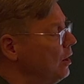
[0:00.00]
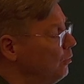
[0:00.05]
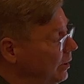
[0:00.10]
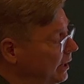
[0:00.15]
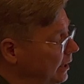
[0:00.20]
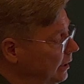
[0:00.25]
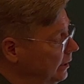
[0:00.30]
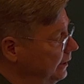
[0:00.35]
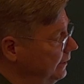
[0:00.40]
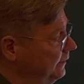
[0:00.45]

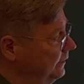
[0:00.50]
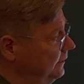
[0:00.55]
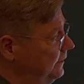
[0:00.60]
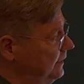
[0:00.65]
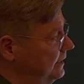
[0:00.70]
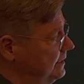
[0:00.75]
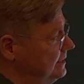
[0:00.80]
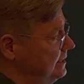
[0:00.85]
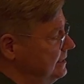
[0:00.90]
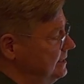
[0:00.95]
Well,
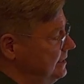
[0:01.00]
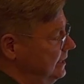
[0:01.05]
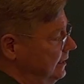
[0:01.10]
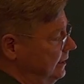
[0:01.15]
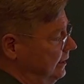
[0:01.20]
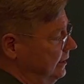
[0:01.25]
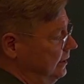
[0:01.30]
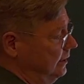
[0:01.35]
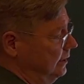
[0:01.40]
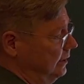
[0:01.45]
this is
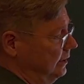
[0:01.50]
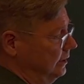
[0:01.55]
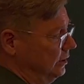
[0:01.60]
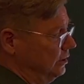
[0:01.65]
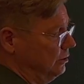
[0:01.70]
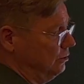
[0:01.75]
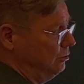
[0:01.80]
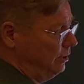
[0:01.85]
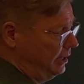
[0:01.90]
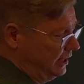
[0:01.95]
then the
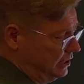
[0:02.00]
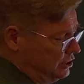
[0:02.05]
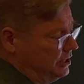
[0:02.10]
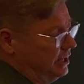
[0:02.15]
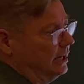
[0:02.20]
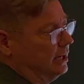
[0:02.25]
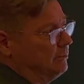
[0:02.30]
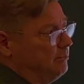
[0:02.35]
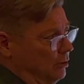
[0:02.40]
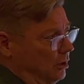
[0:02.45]
quick
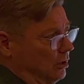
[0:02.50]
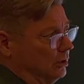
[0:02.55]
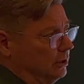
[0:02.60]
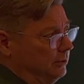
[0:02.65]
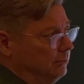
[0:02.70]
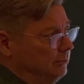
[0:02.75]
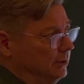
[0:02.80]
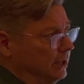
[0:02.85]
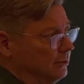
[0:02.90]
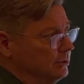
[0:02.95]
check part,
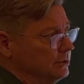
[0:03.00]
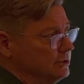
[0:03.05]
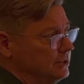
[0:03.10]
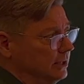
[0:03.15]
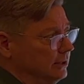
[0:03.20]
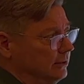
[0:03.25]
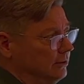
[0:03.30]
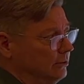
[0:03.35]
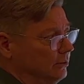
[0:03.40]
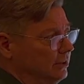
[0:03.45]
like I
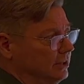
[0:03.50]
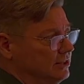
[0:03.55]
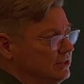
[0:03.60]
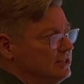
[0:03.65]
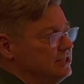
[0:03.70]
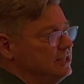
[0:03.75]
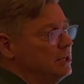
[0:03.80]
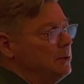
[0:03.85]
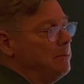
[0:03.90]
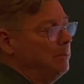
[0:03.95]
said. So okay. This
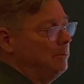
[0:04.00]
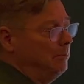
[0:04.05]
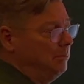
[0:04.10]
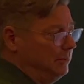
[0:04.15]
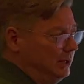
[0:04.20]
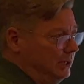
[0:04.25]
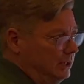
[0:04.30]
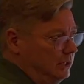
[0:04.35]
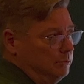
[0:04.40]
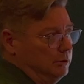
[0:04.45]
is the
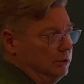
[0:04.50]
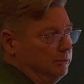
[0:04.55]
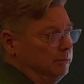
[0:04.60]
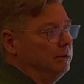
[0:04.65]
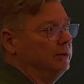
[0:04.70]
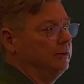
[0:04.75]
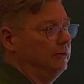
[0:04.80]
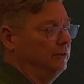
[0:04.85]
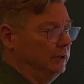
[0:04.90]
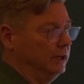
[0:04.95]
minimum
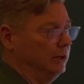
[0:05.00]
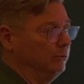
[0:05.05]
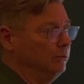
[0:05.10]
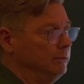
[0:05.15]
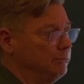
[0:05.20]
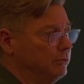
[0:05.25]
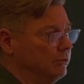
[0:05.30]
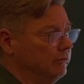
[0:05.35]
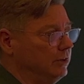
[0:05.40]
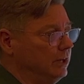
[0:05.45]
that we
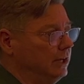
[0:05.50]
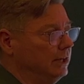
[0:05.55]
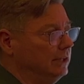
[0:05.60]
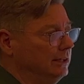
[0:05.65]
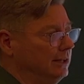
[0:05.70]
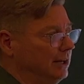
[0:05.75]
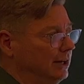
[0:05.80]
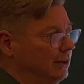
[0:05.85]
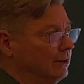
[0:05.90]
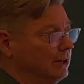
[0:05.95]
provide
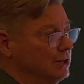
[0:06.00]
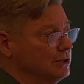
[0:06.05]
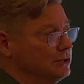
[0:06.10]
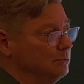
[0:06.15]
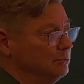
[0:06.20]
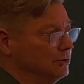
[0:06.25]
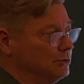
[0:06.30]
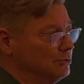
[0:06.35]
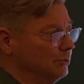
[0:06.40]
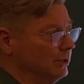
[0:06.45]
our
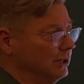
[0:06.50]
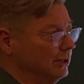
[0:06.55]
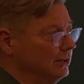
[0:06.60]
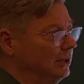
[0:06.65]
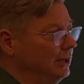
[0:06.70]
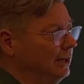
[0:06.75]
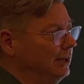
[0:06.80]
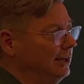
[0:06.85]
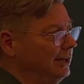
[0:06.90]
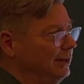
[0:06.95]
customers with
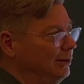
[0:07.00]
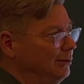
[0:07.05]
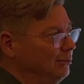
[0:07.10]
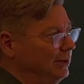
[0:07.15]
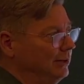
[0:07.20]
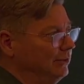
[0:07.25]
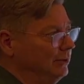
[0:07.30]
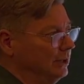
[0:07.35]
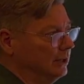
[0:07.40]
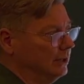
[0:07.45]

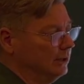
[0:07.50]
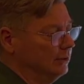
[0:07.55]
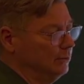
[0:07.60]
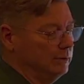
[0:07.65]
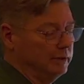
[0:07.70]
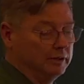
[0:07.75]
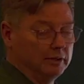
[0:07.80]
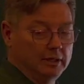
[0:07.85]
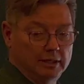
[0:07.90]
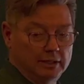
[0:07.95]
when they're
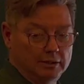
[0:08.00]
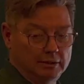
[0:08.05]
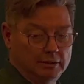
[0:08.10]
when they